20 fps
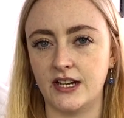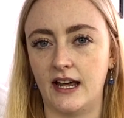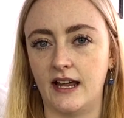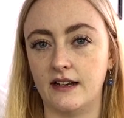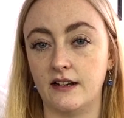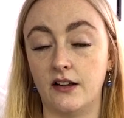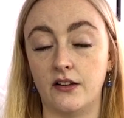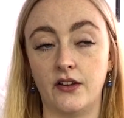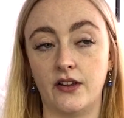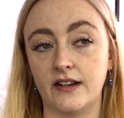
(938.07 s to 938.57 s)

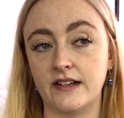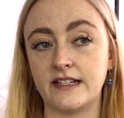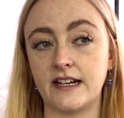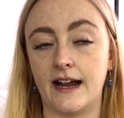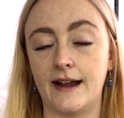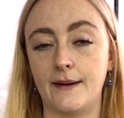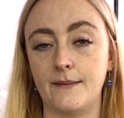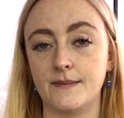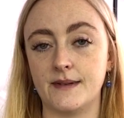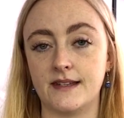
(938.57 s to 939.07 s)
And a lot of
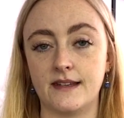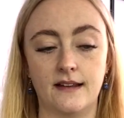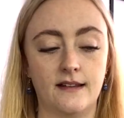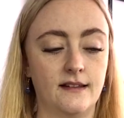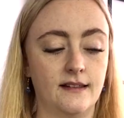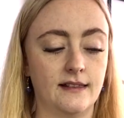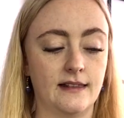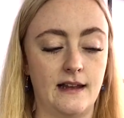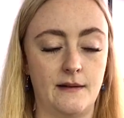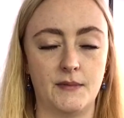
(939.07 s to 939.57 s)
times
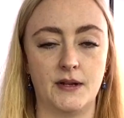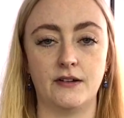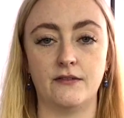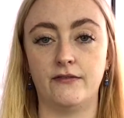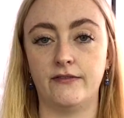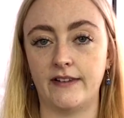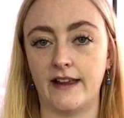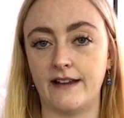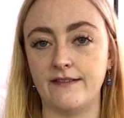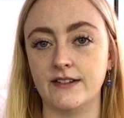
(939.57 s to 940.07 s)
lemon
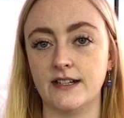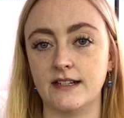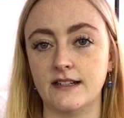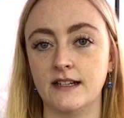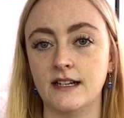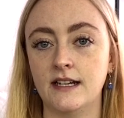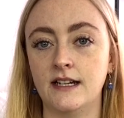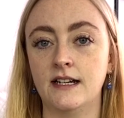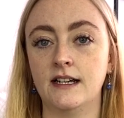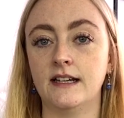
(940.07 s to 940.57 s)

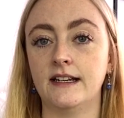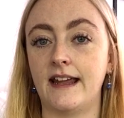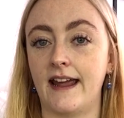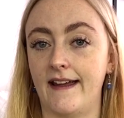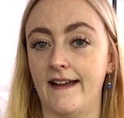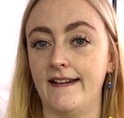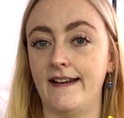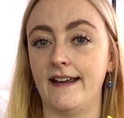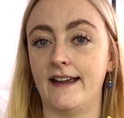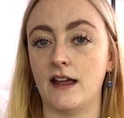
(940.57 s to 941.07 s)
flavored
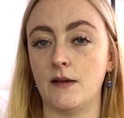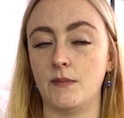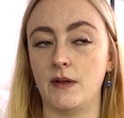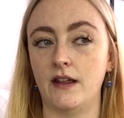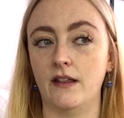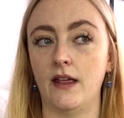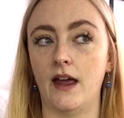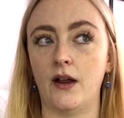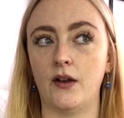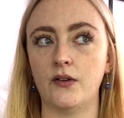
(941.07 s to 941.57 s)
candy can
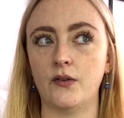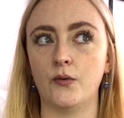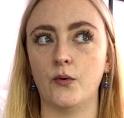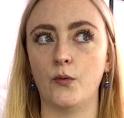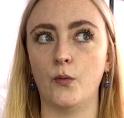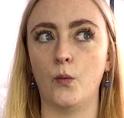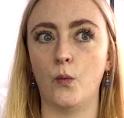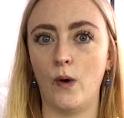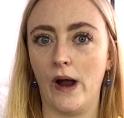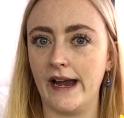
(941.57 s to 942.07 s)
be like
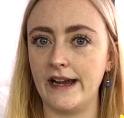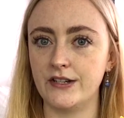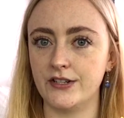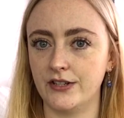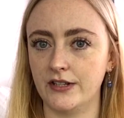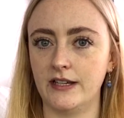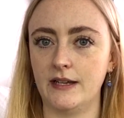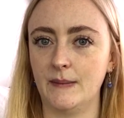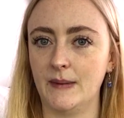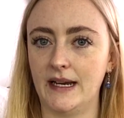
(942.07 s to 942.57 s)
way
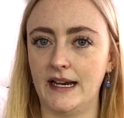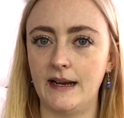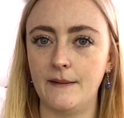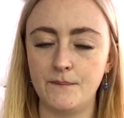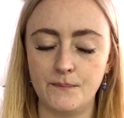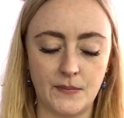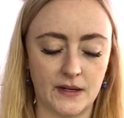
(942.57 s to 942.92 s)
too lemony,